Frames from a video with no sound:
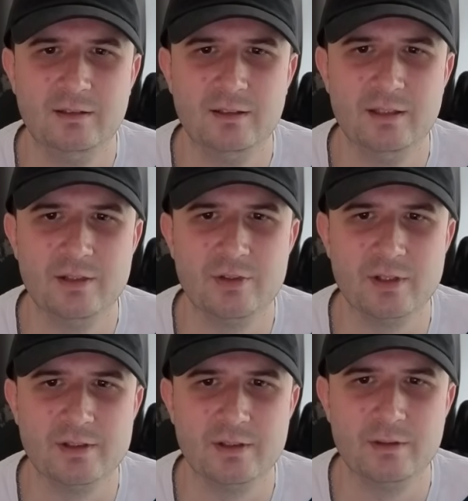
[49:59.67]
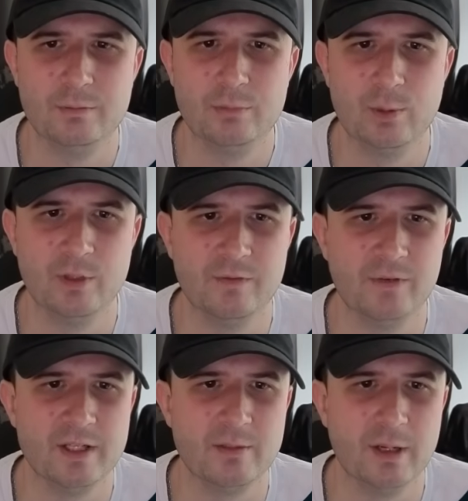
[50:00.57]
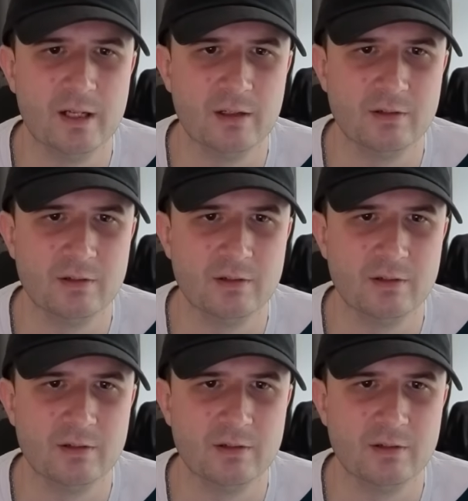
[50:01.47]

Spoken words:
Interesting. Probably a fake pack or